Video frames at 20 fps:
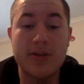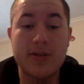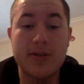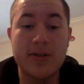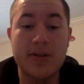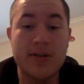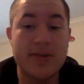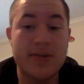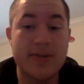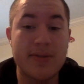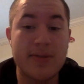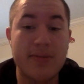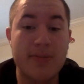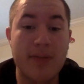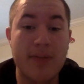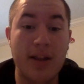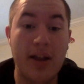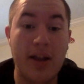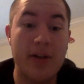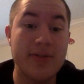
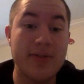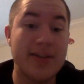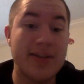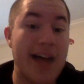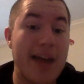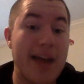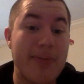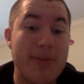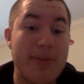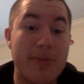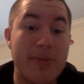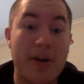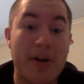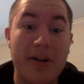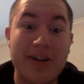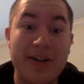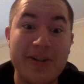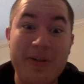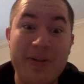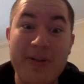a lot of people
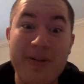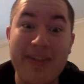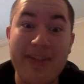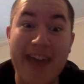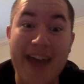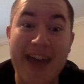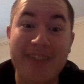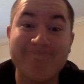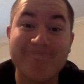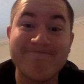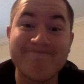already doing that.